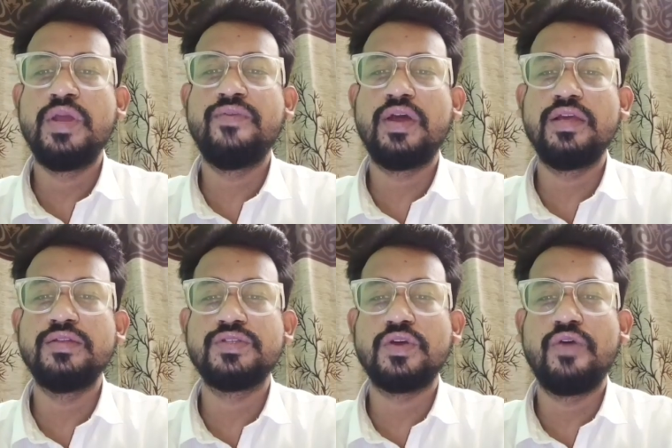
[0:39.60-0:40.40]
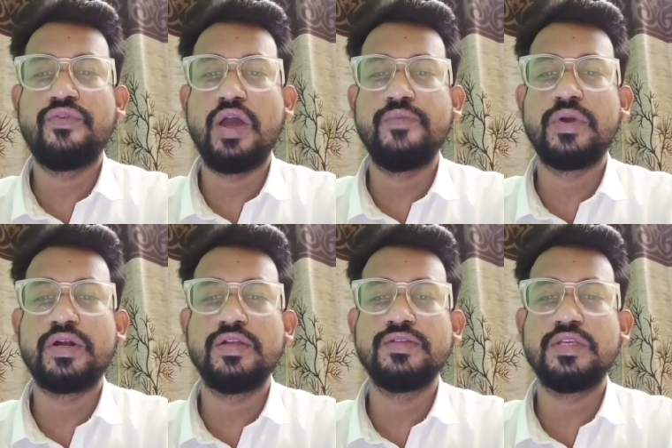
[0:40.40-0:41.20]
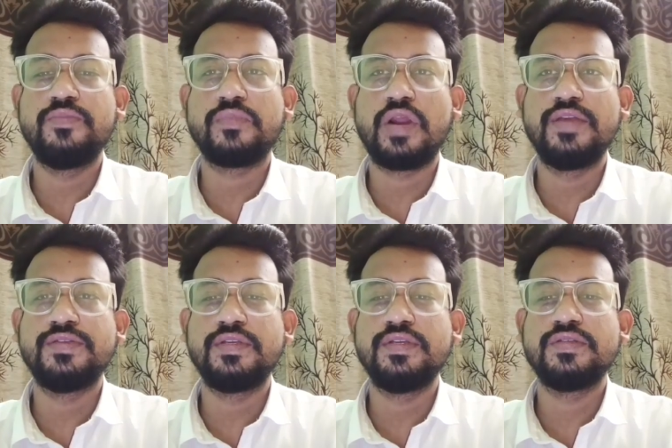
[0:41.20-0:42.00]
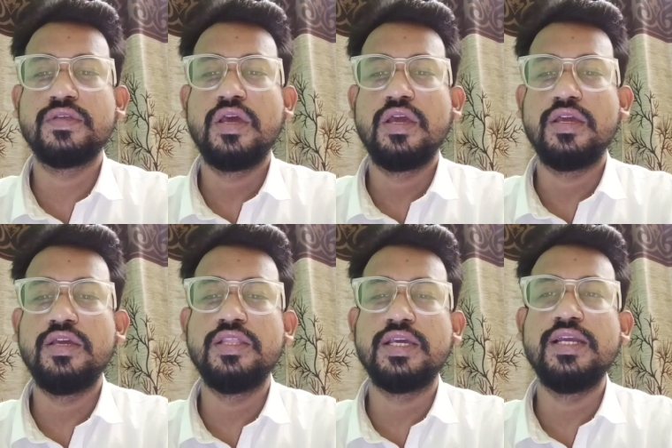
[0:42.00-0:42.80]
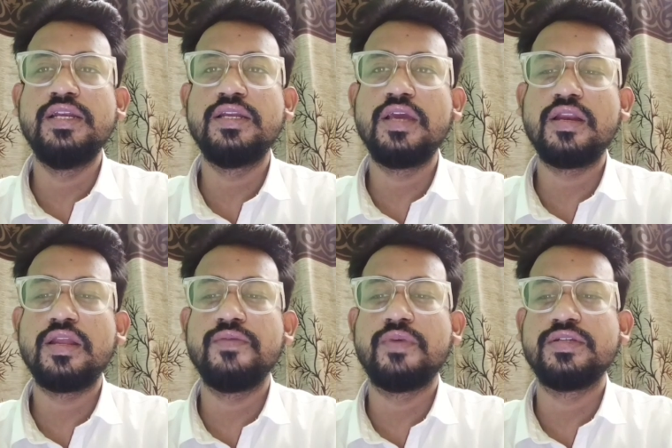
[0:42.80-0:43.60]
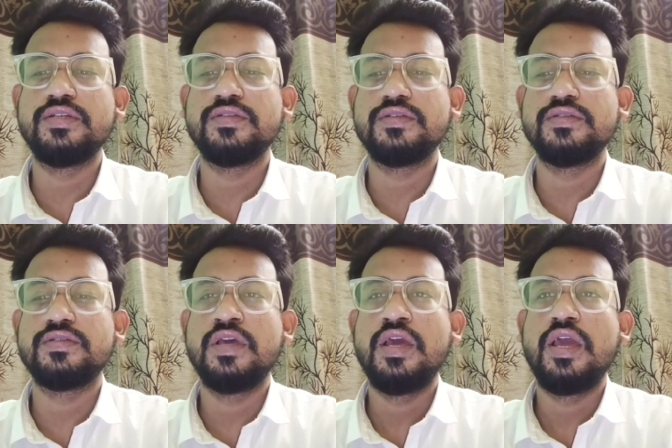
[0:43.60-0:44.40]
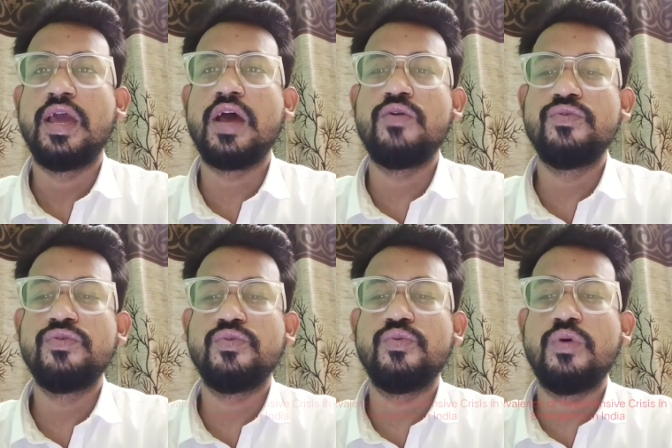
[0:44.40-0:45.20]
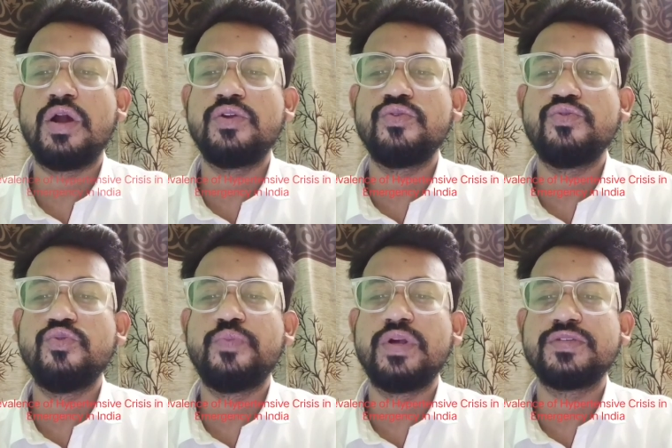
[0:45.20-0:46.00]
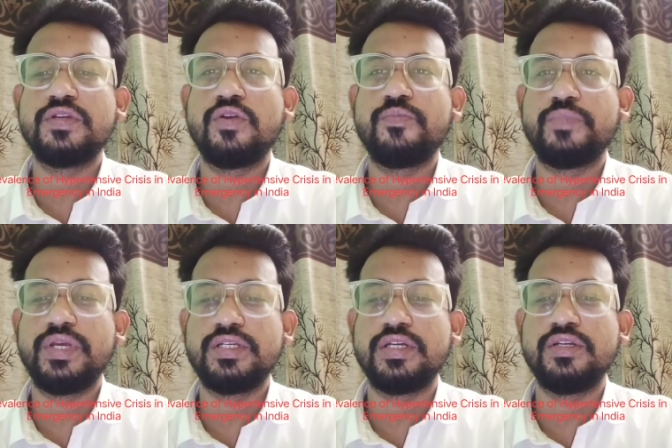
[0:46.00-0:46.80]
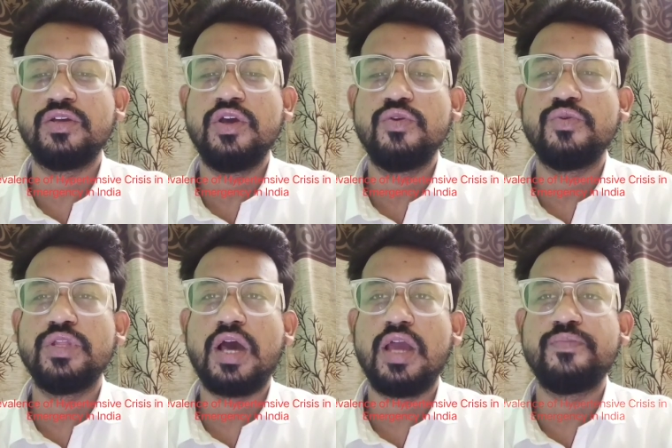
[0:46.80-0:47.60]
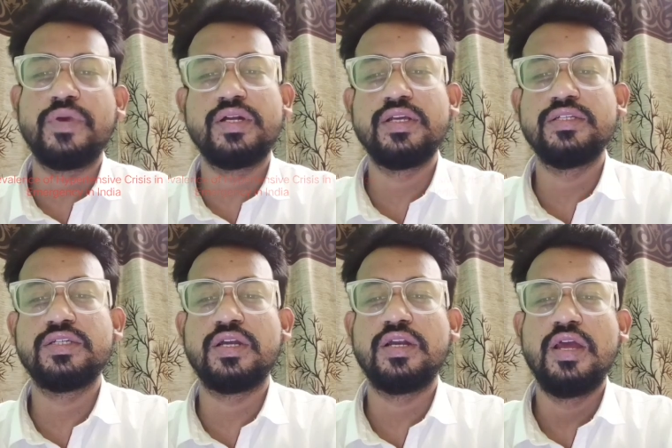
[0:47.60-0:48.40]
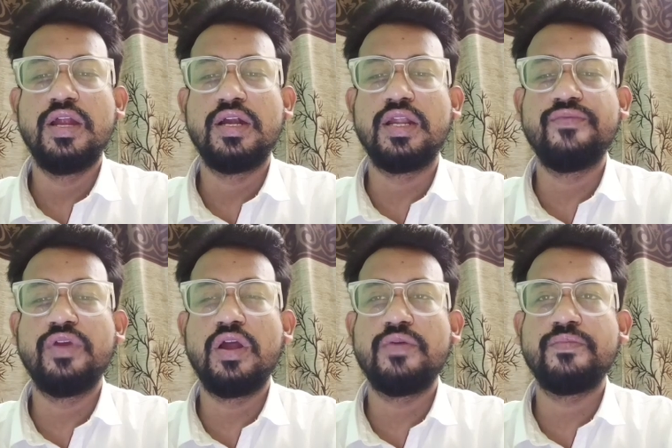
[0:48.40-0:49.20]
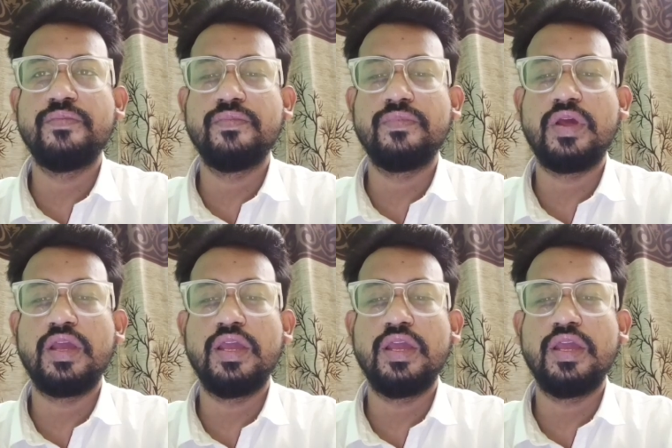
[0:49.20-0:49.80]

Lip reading: Prevalence of hypertensive crisis in Indian emergencies. Around 1 to 2% of patients with hypertension develop